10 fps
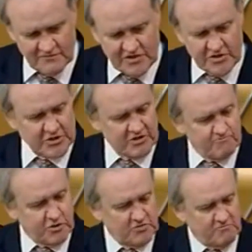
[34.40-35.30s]
These are
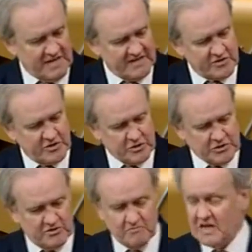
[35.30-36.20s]
important
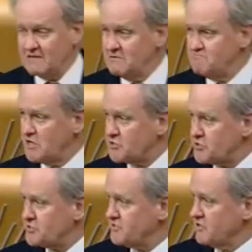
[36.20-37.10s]
matters, and the Parliament
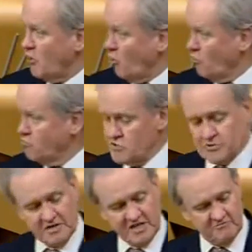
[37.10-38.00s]
must
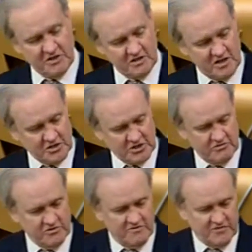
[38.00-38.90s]
always be keeping these
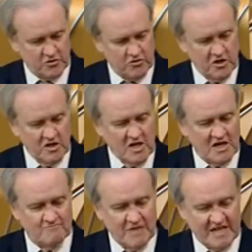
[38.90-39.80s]
under review
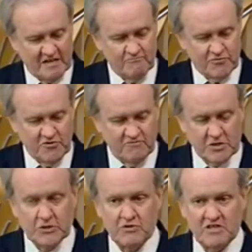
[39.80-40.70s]
and make
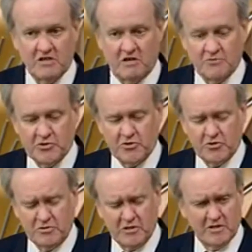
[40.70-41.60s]
improvements where the
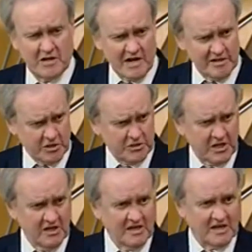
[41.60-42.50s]
opportunity arises.